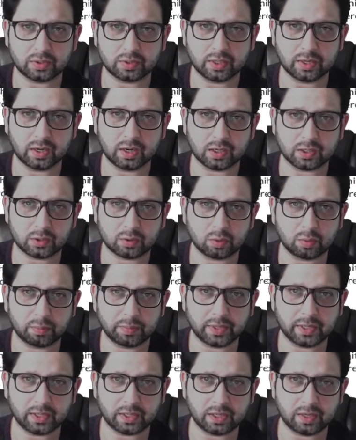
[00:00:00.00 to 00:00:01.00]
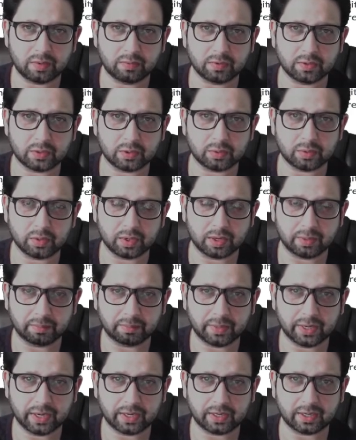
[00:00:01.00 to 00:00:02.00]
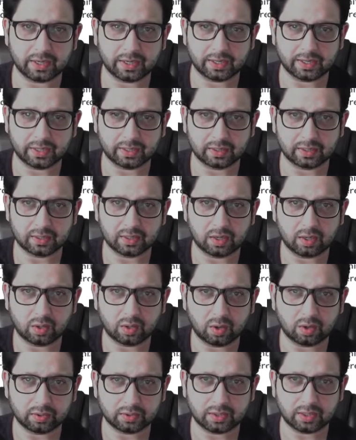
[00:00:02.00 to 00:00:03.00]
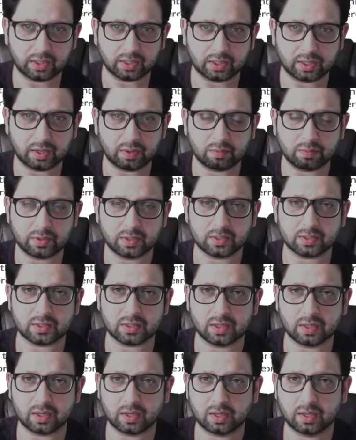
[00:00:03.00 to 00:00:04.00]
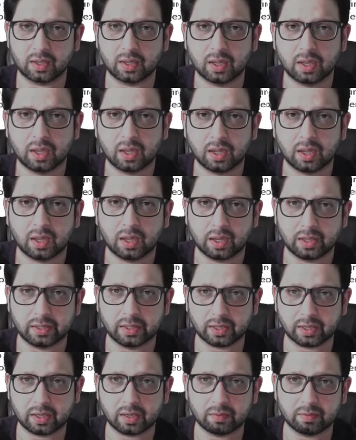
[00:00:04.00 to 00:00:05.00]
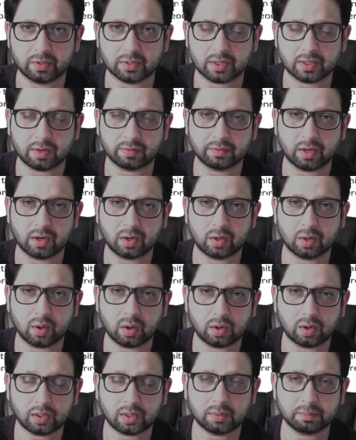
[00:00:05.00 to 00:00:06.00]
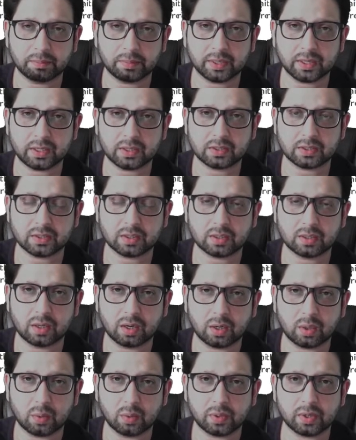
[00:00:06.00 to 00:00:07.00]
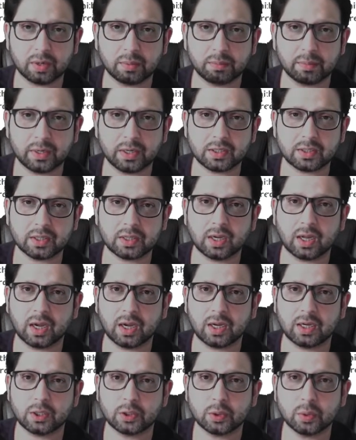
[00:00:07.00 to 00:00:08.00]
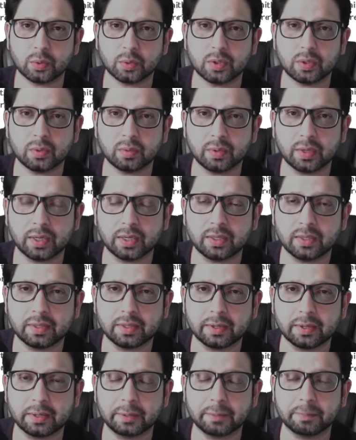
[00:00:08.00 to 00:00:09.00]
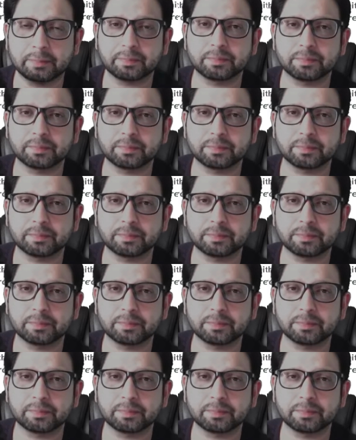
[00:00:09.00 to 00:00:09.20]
there are so many keywords you're gonna make, like the long tail keywords, the keywords have the long competition, the low competition. I showed you in the